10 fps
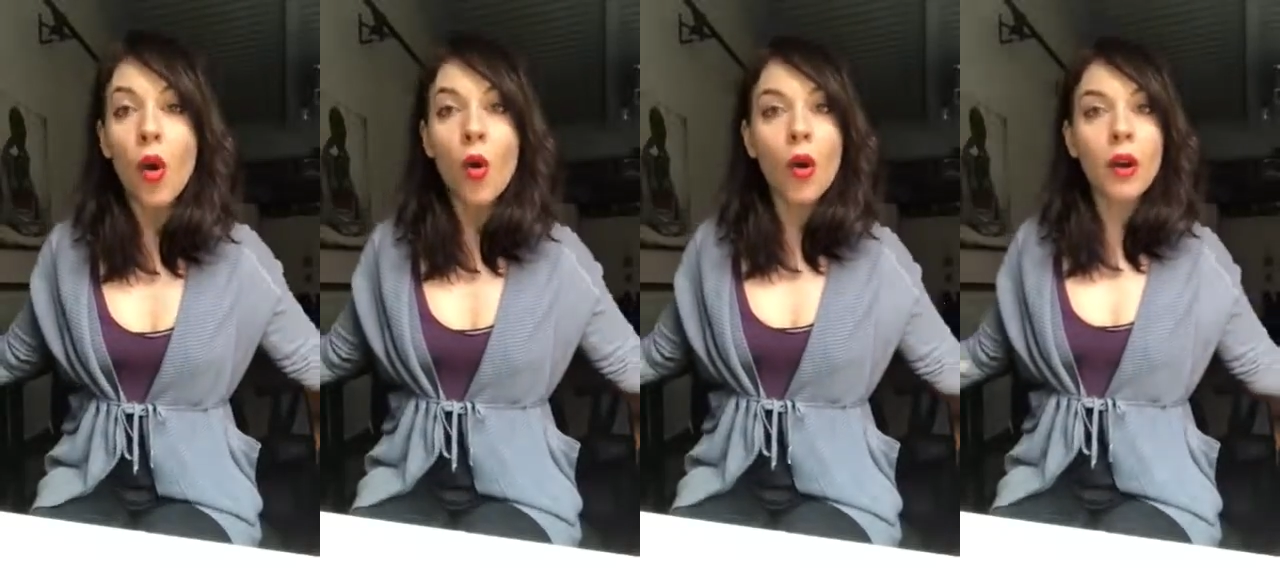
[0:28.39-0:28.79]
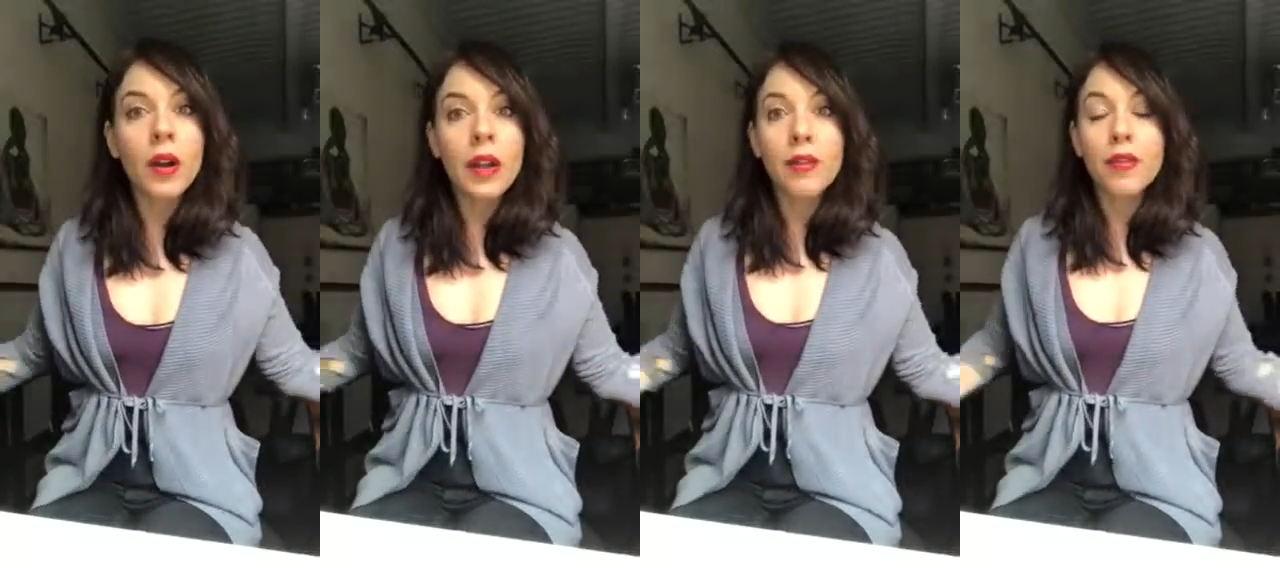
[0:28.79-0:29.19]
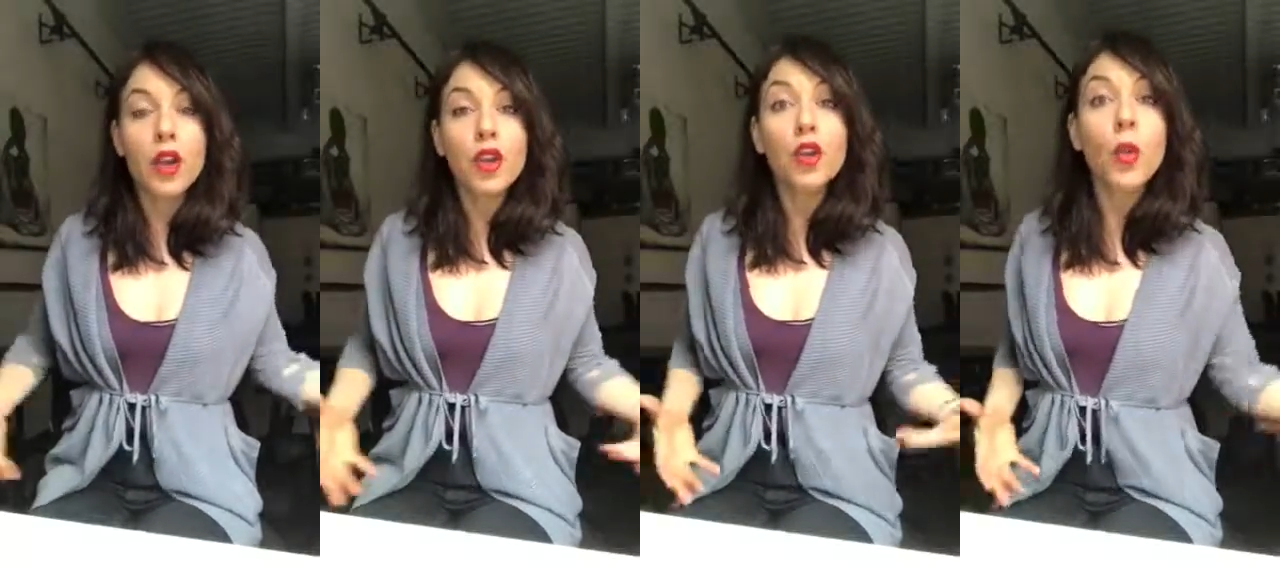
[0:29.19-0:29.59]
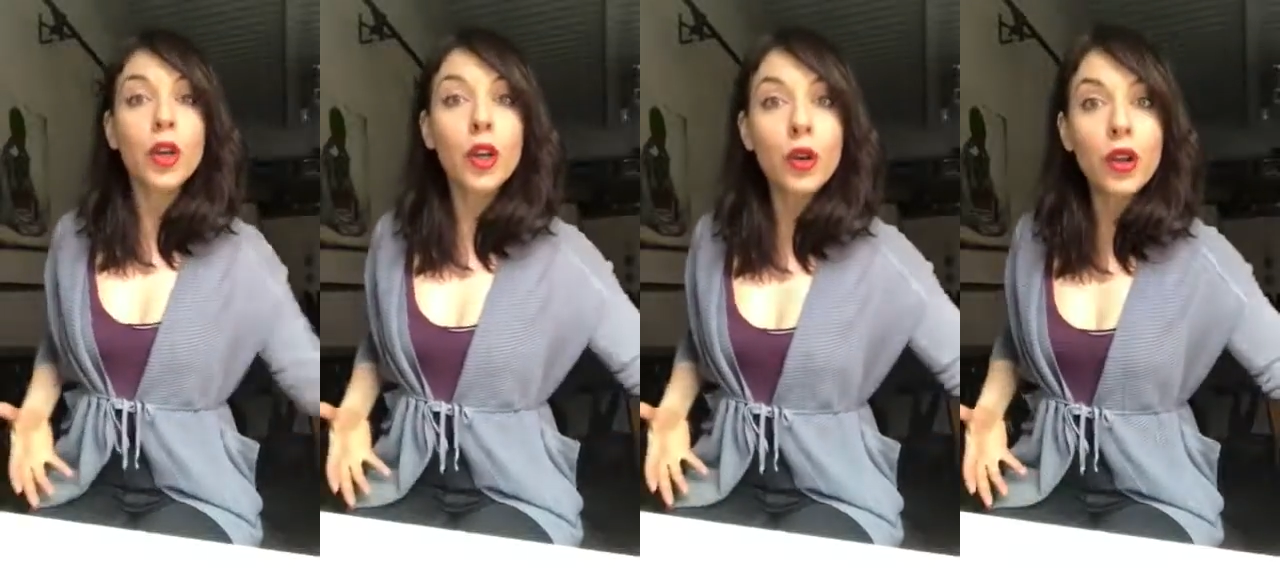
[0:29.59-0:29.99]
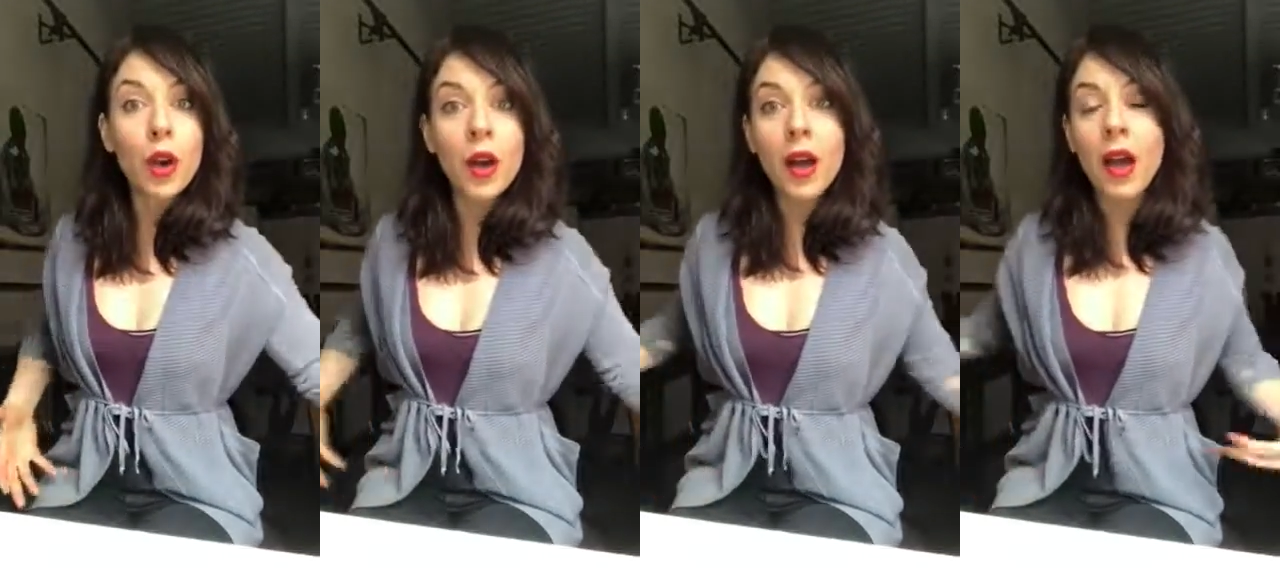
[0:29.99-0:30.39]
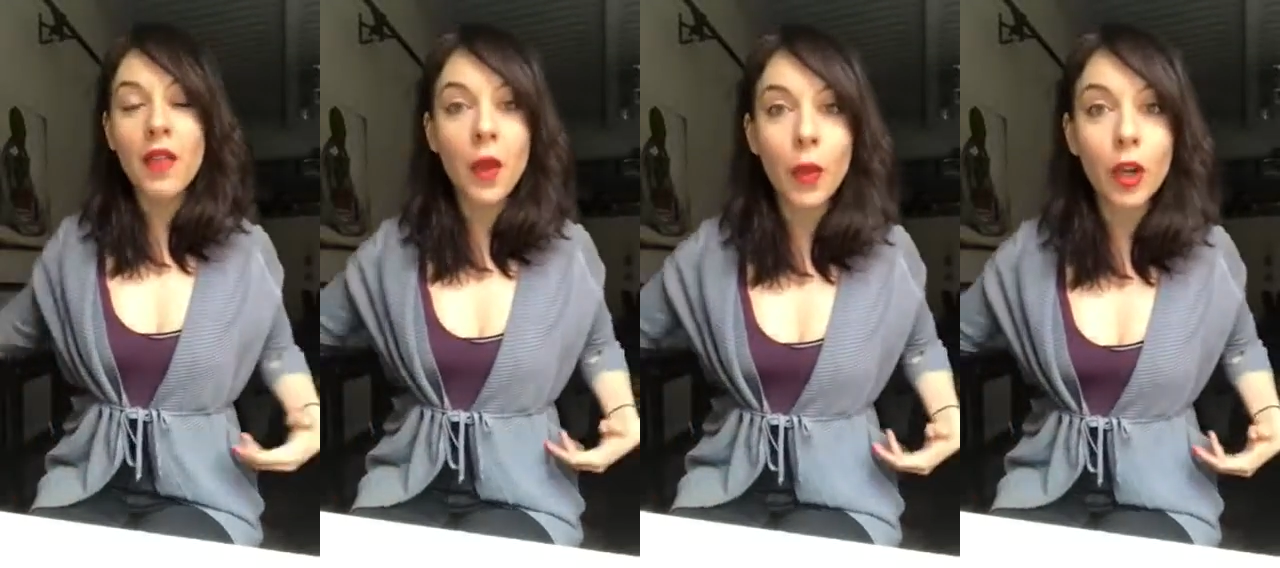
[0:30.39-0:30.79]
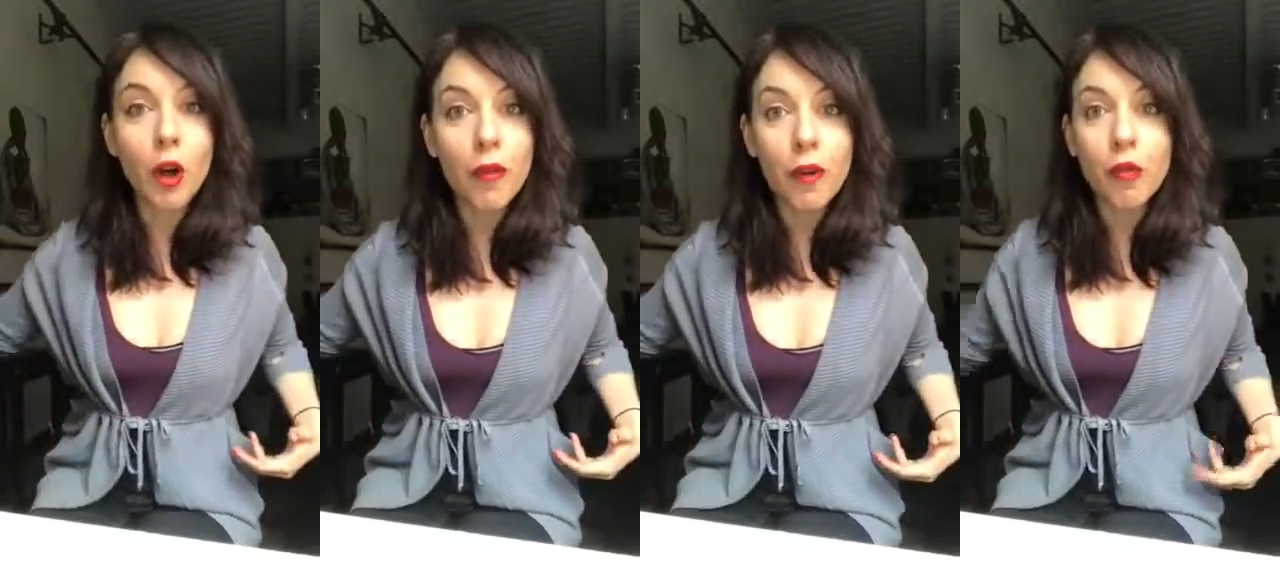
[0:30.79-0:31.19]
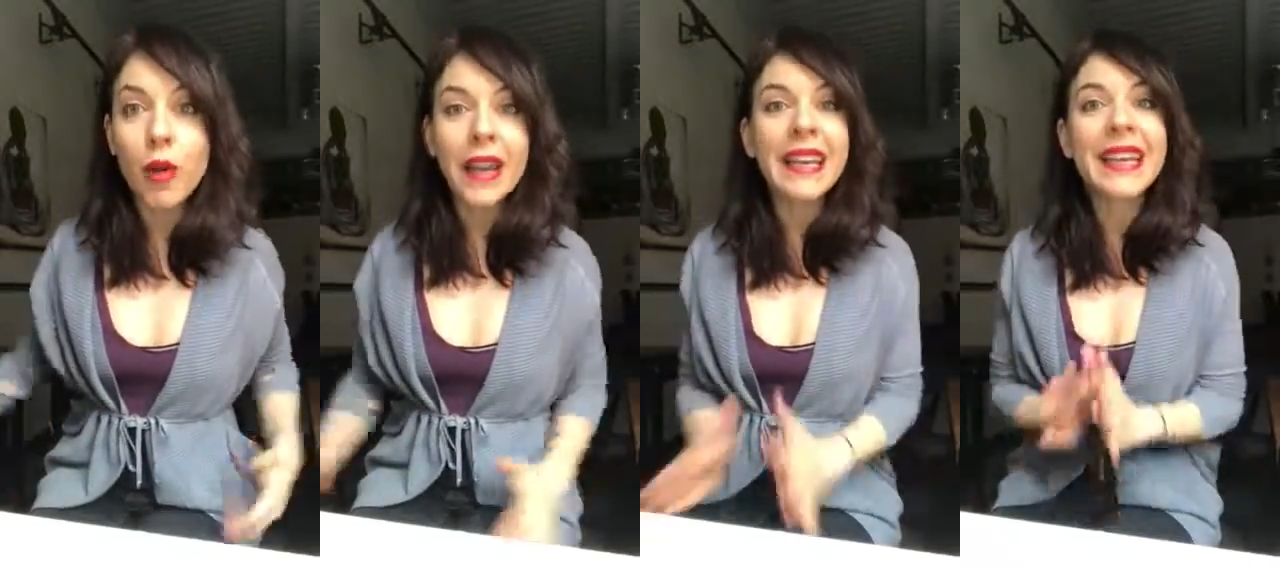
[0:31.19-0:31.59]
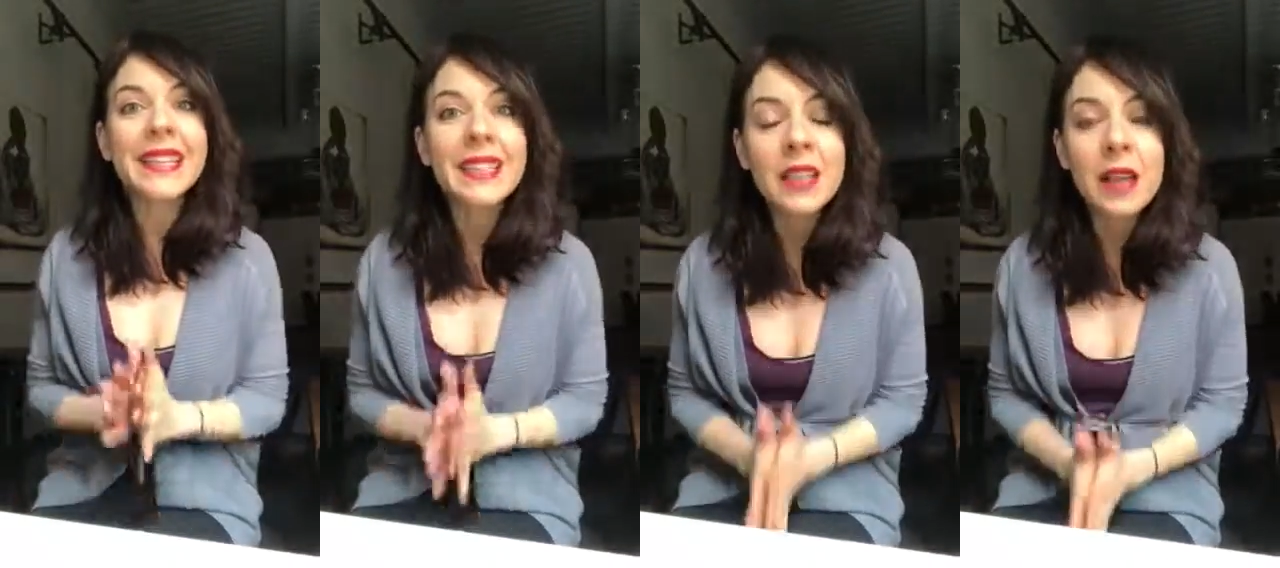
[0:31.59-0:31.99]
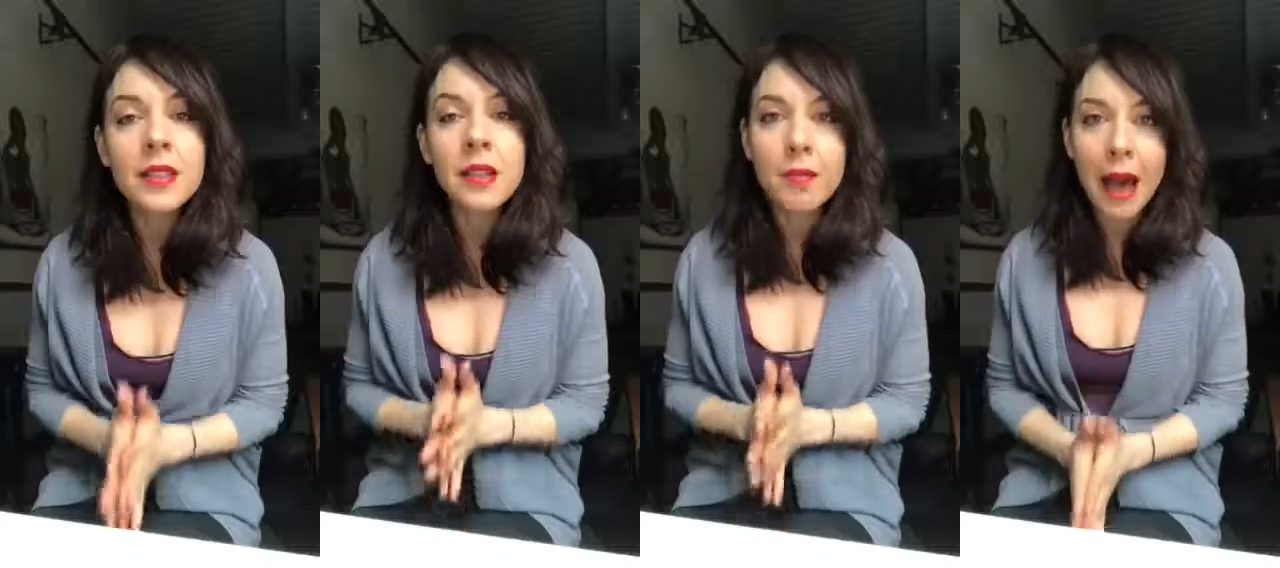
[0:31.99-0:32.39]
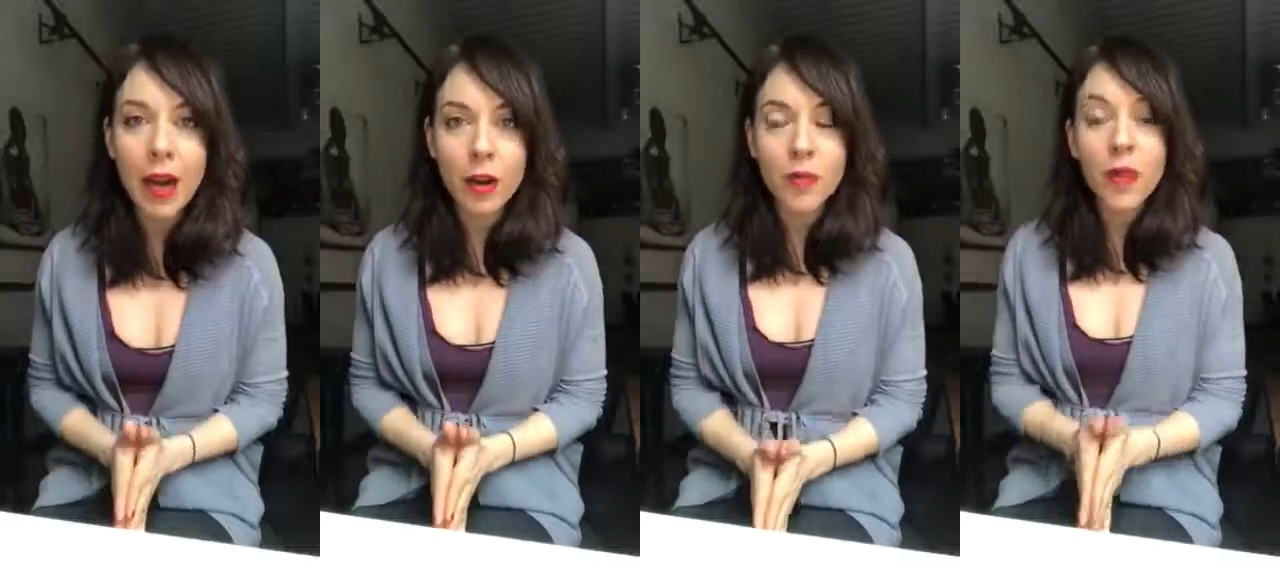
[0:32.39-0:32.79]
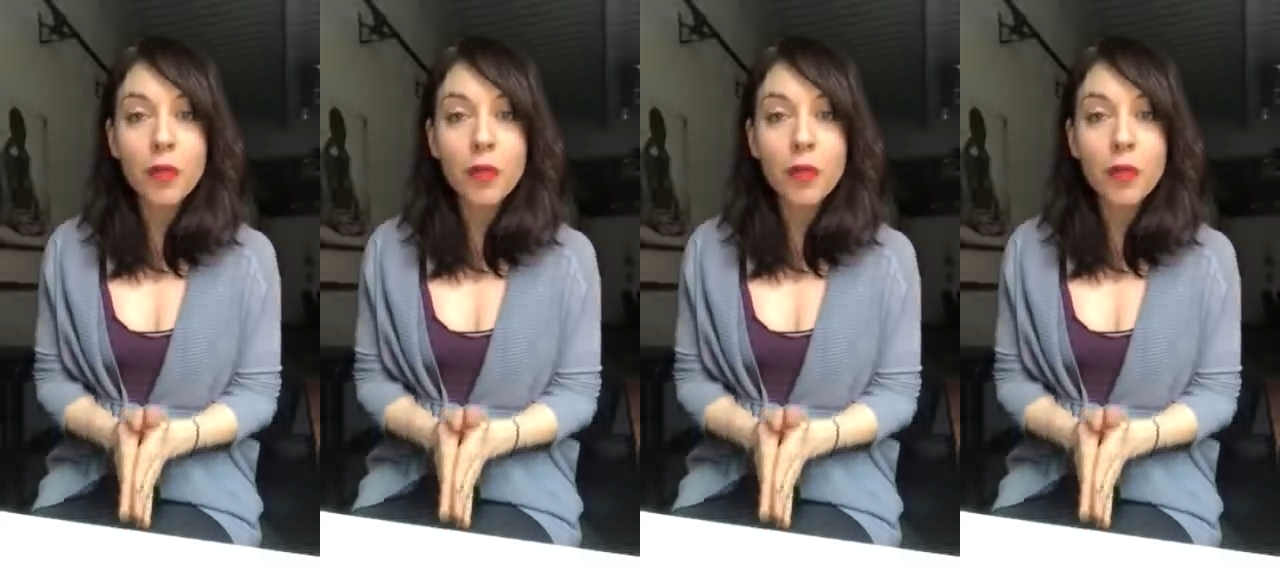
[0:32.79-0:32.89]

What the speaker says: or if you want to go to yoga and they want to go for a run. It doesn't matter.